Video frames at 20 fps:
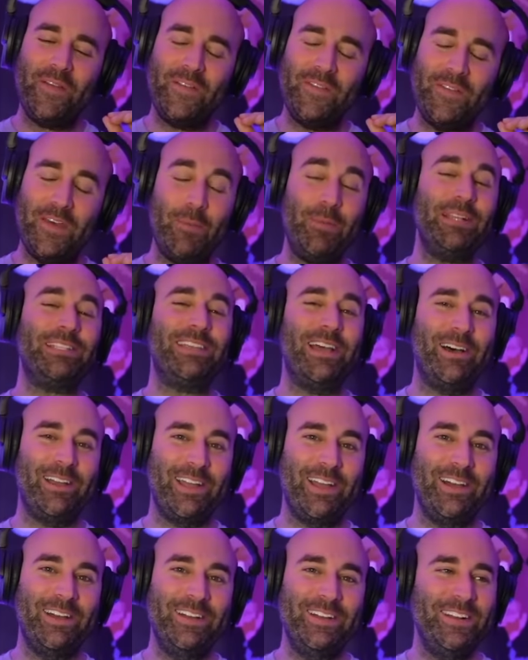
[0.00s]
Let me tell you,
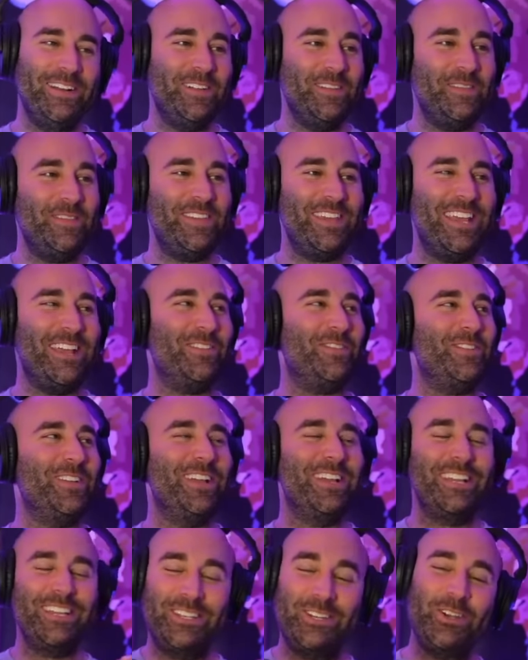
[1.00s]
if
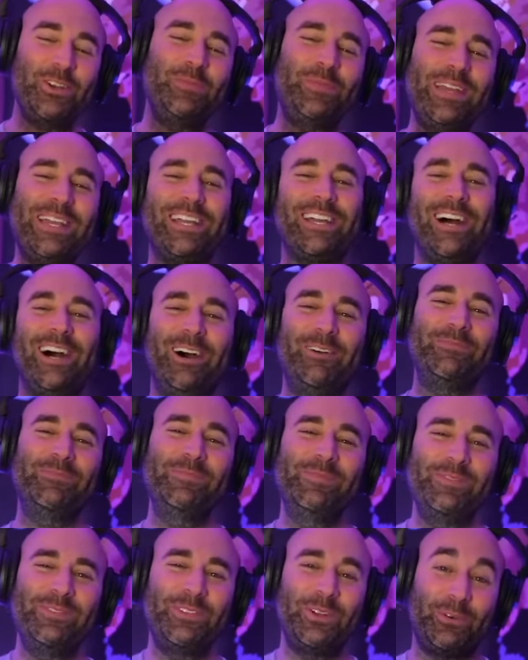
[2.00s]
you
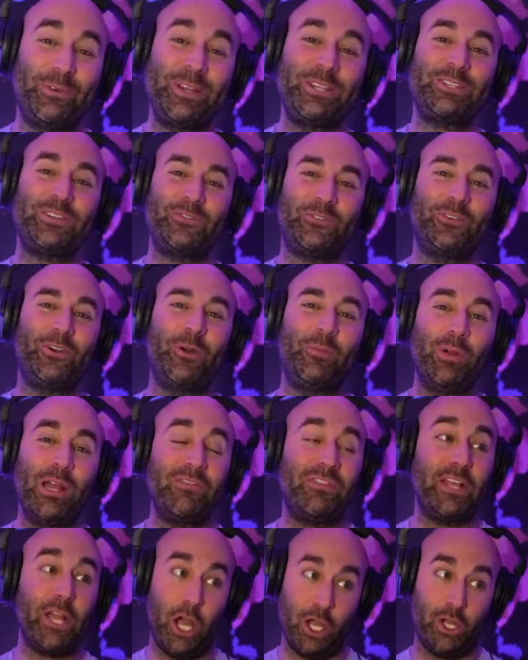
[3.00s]
become the reason for a
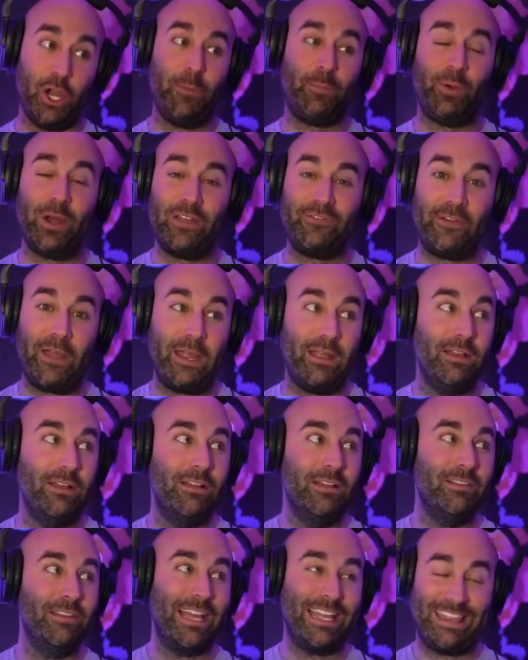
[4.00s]
briefing, a good briefing
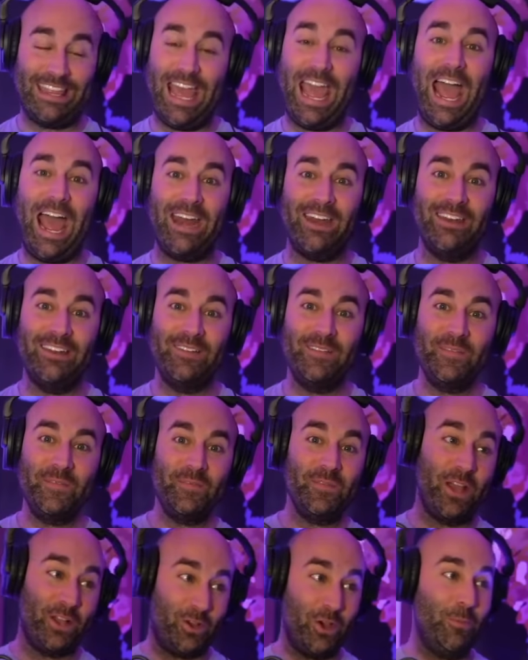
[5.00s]
like that,
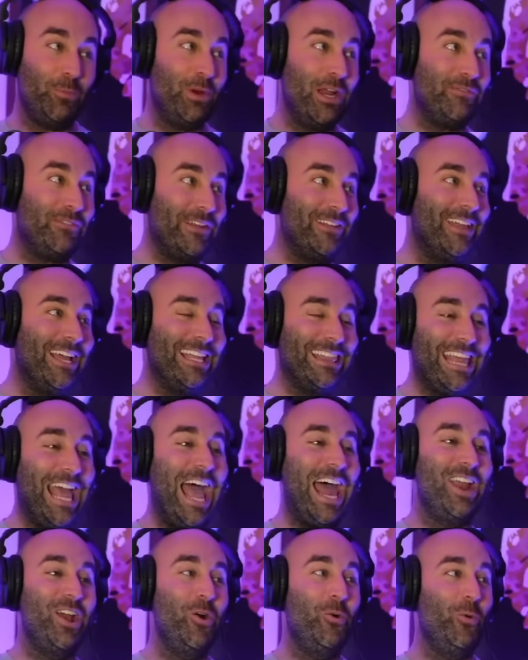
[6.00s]
a good briefing like
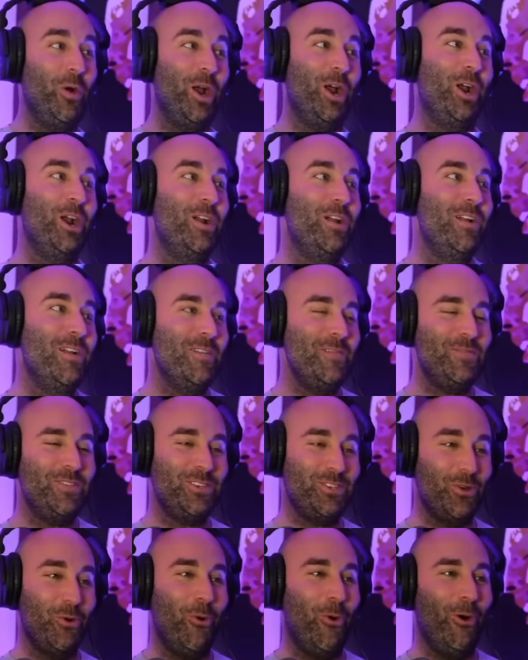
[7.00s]
that, where
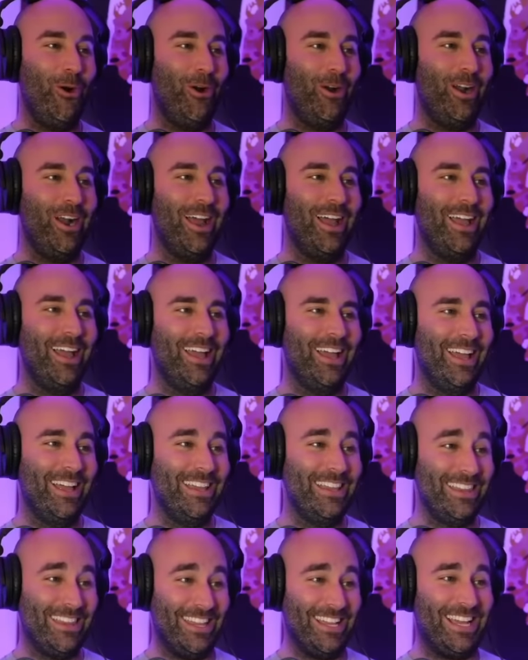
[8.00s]
you're
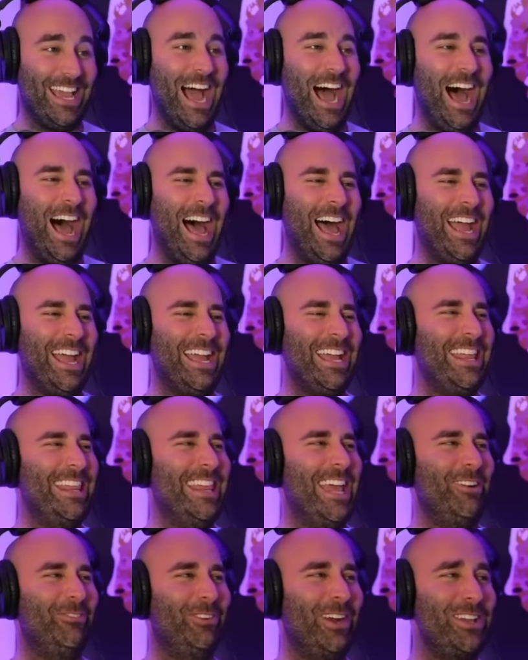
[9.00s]
the guy
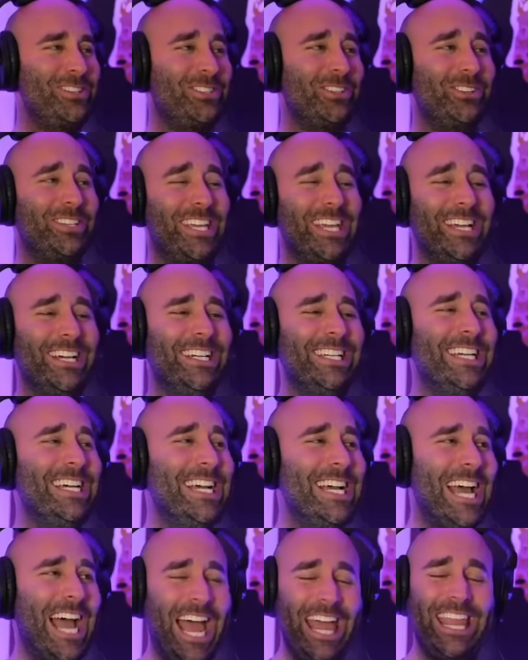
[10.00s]
that wrestled, killed,
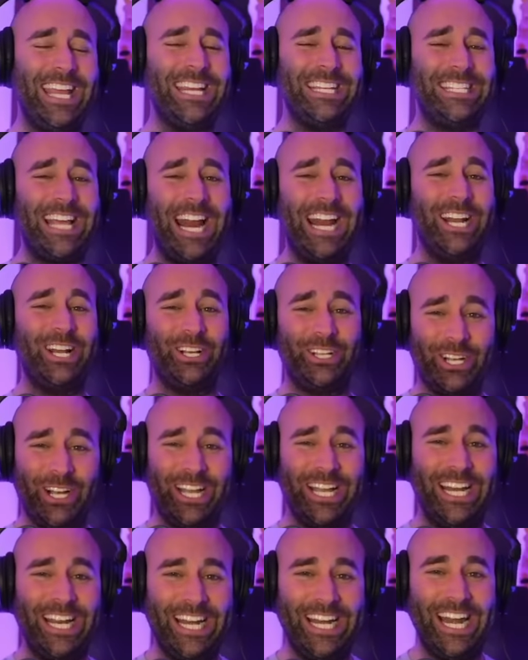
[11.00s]
and then decided to cook
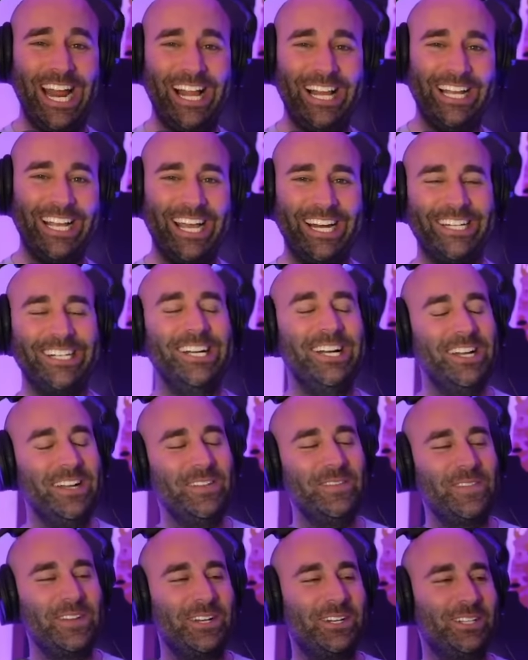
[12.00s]
and eat an alligator,
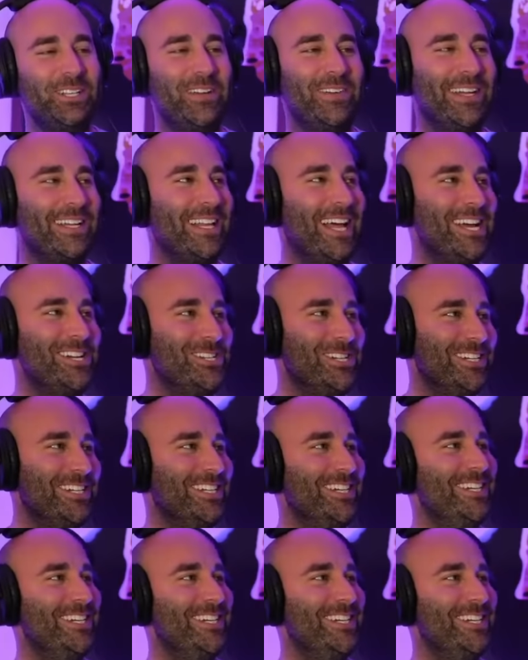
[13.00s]
you're a living legend.